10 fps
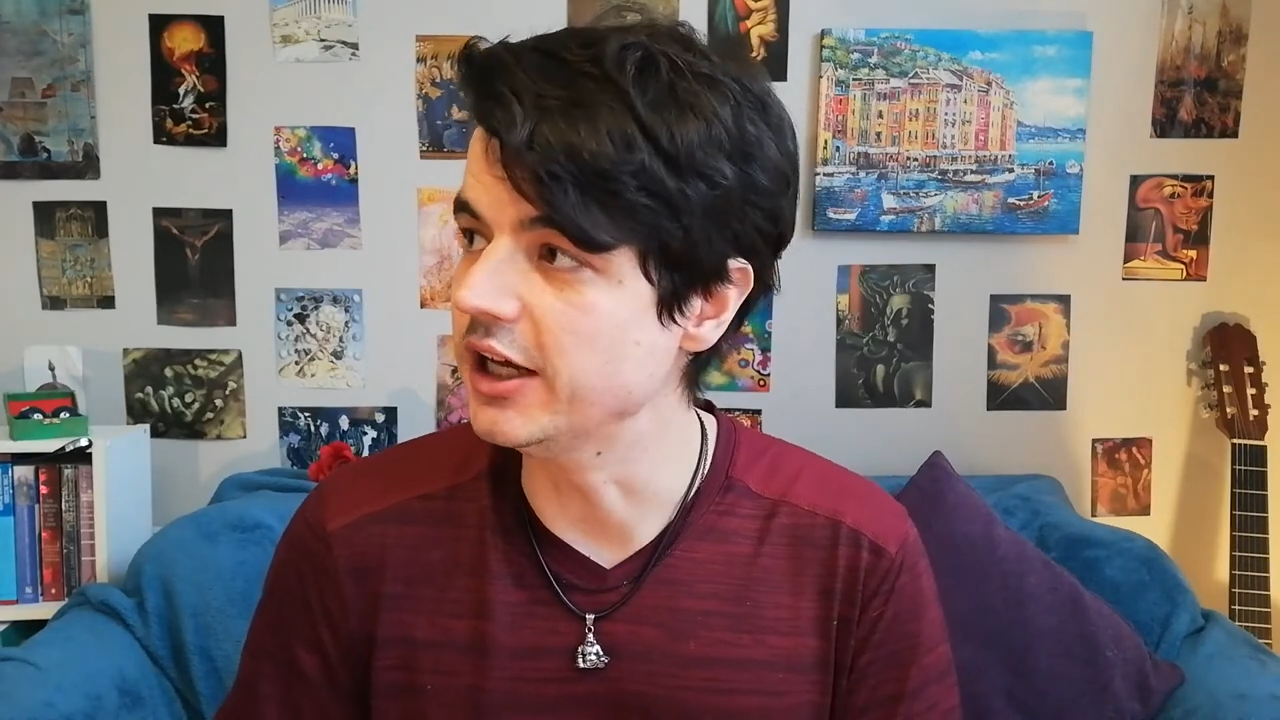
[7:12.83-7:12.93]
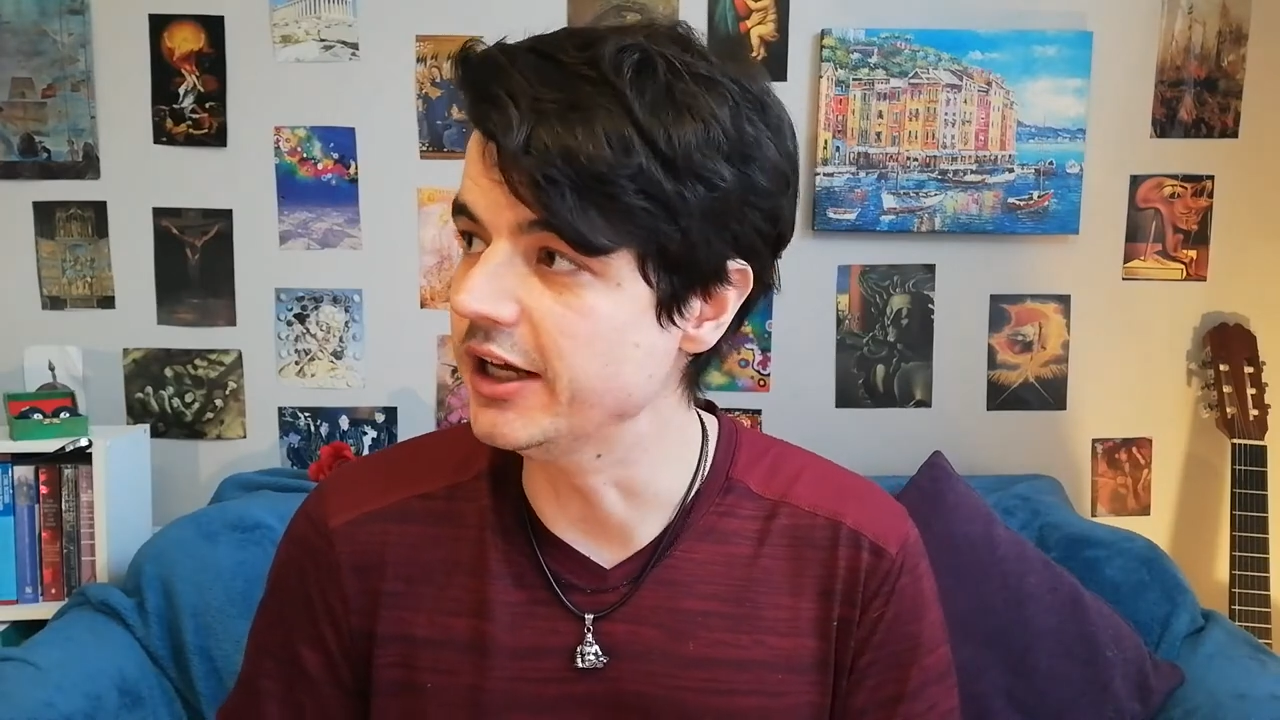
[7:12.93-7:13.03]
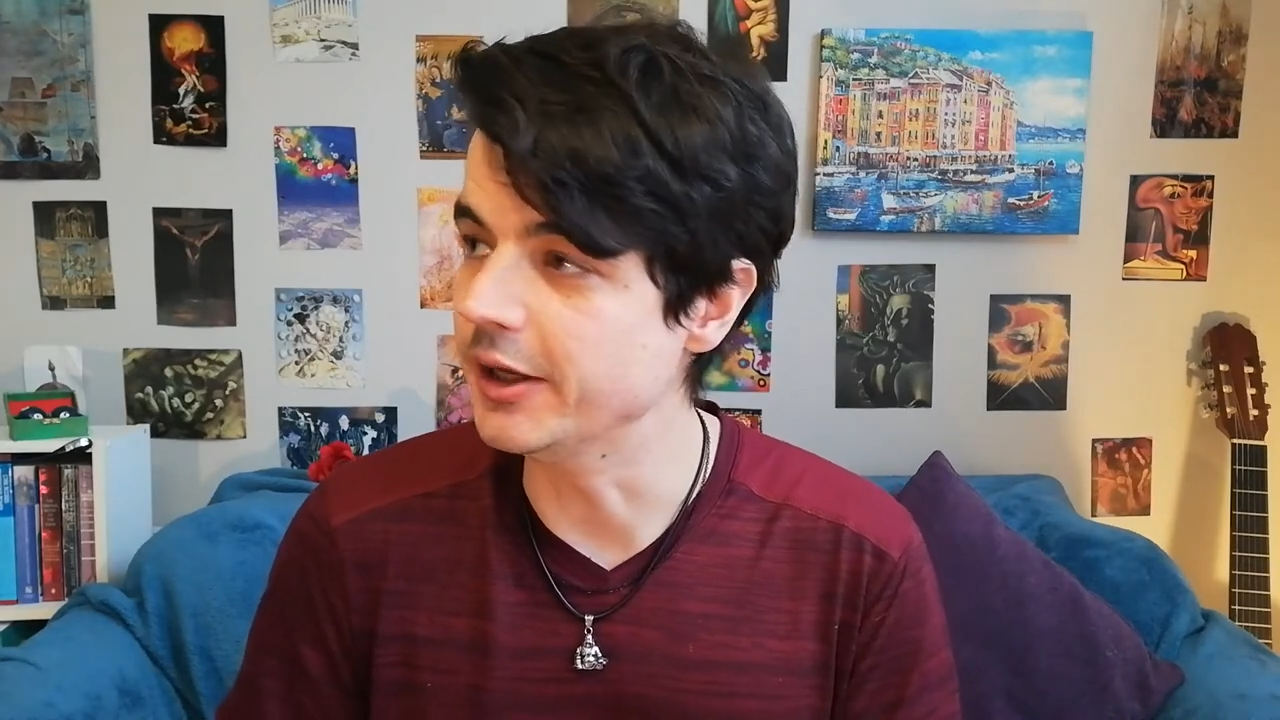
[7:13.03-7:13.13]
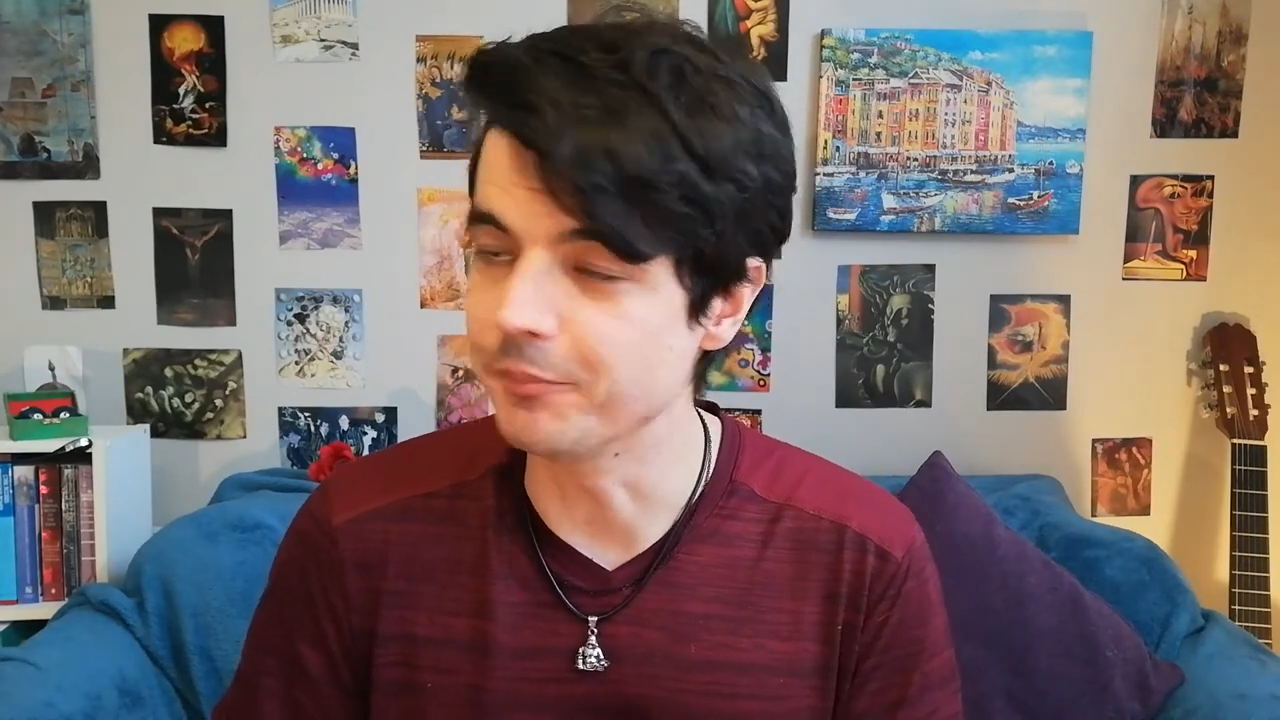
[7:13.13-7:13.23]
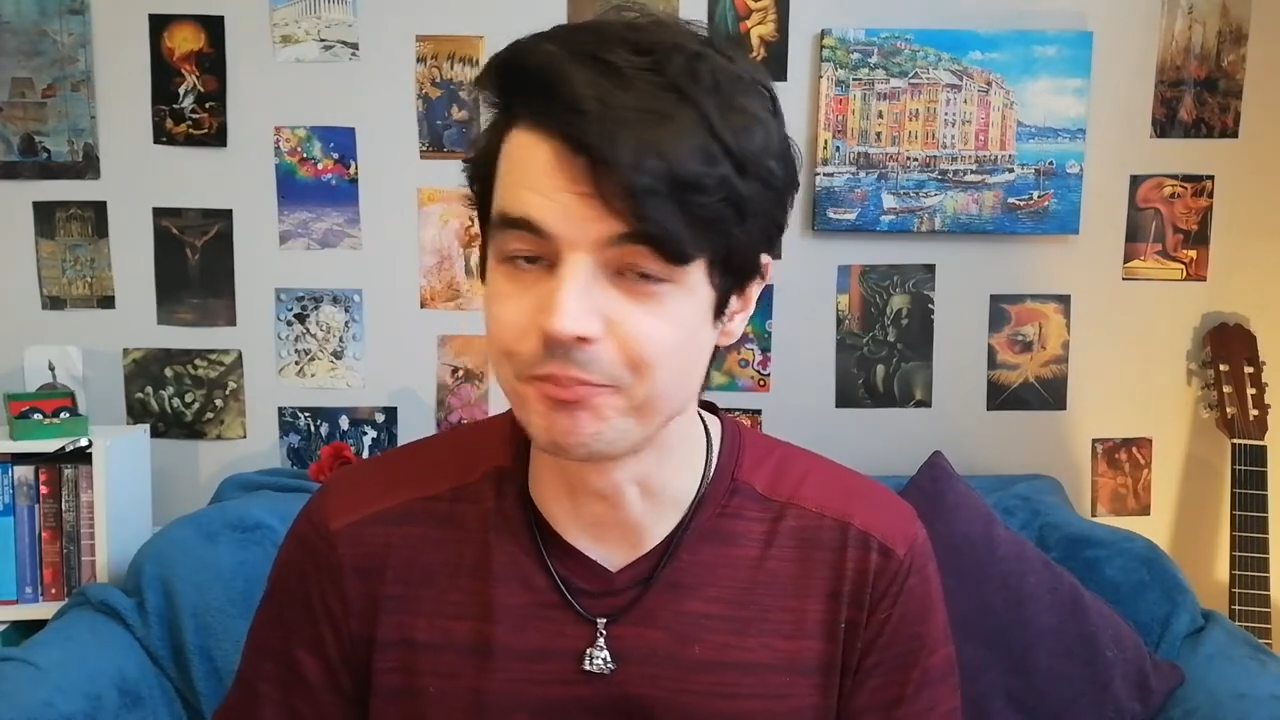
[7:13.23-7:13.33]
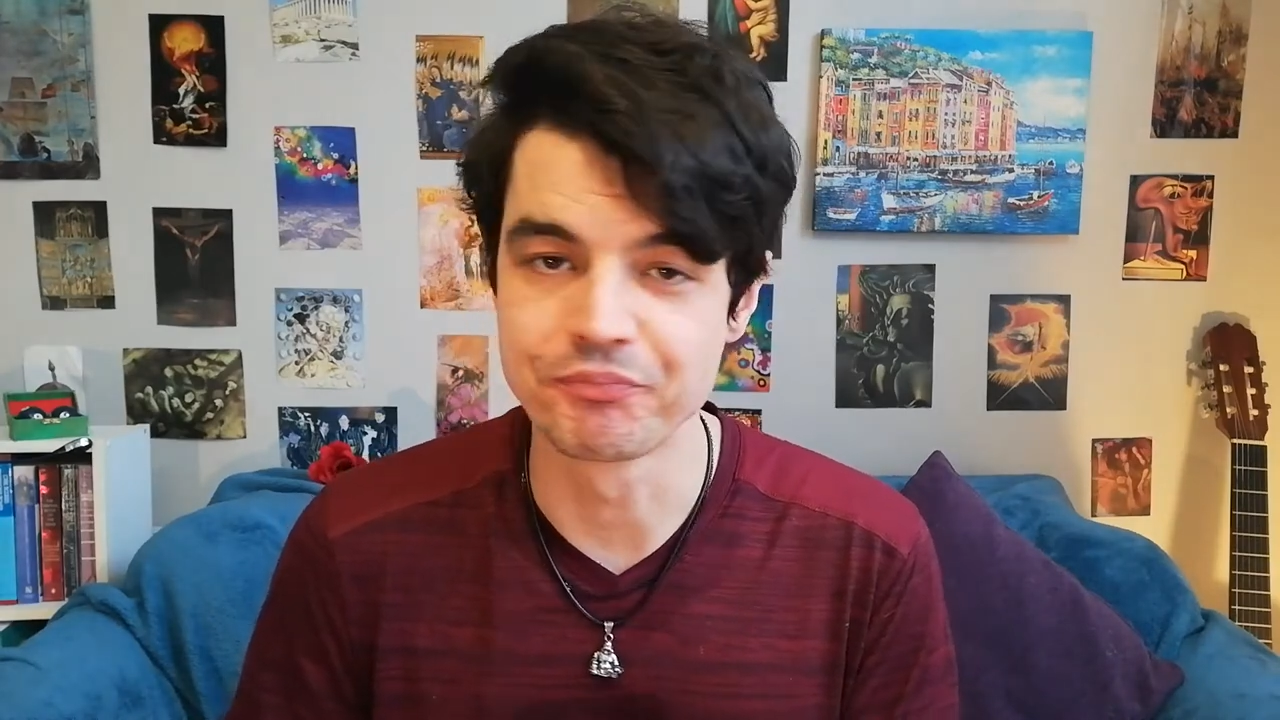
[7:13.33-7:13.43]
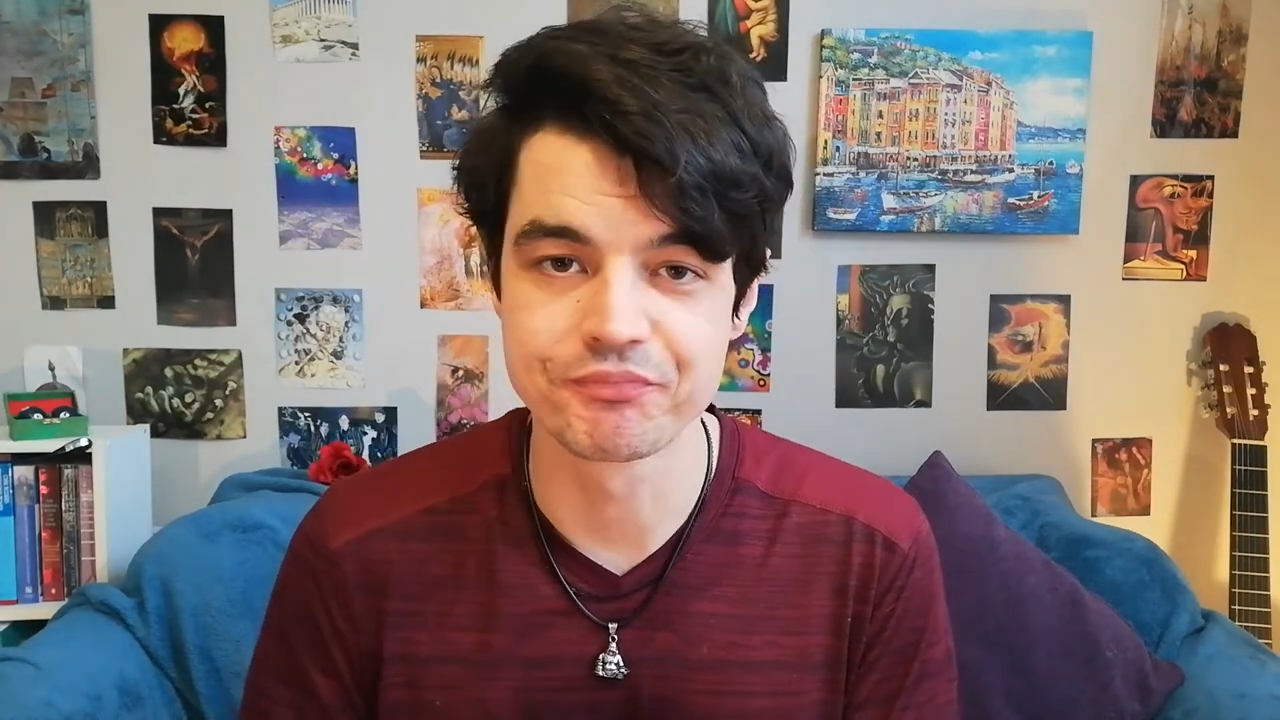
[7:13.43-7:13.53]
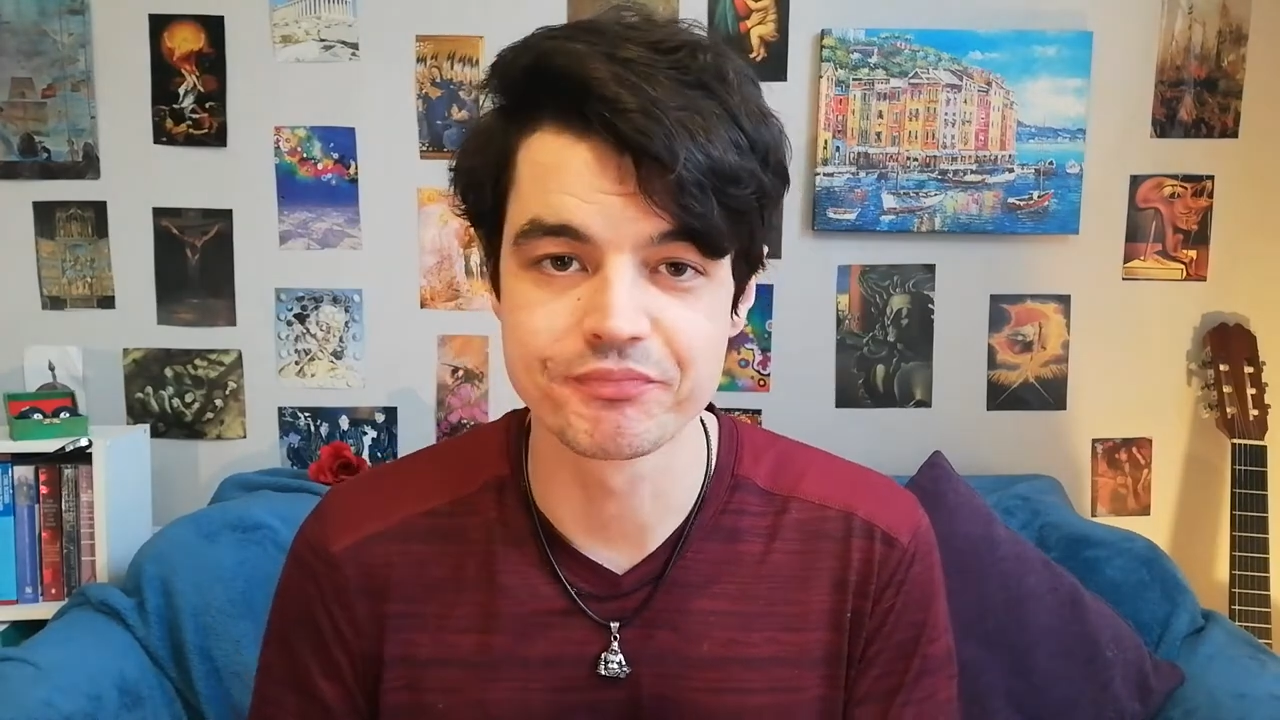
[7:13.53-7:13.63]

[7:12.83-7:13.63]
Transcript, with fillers: To